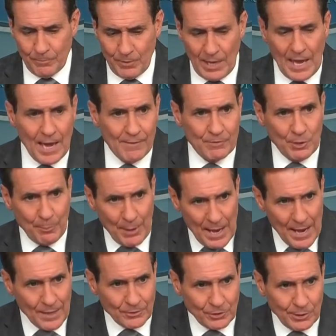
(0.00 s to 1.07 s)
they have in the
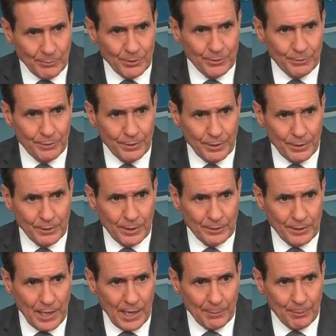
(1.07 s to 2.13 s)
past come under
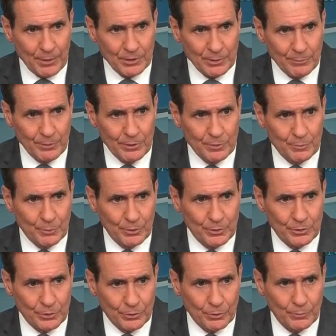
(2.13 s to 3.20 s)
attack by some of these
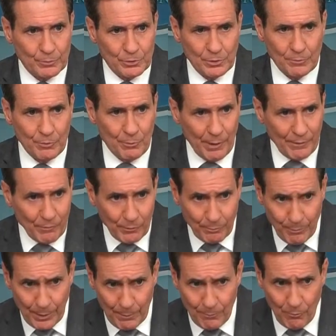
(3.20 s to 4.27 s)
militia groups. And you might
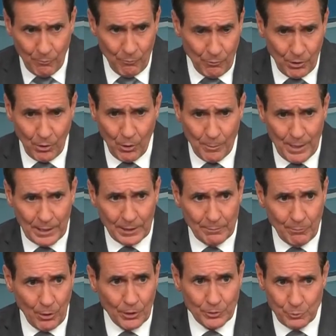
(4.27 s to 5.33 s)
recall back in
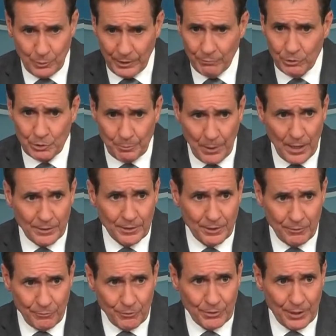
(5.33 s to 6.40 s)
March, we responded
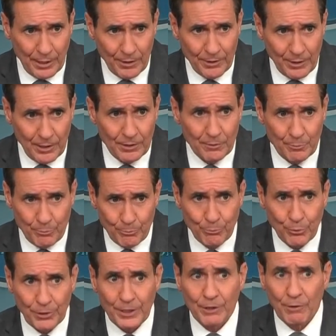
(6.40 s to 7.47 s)
and retaliated
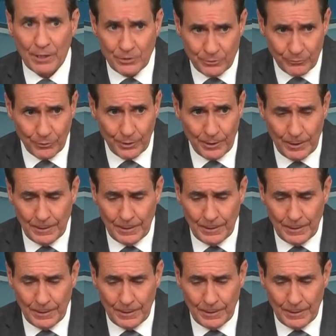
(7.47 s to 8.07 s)
pretty aggressively.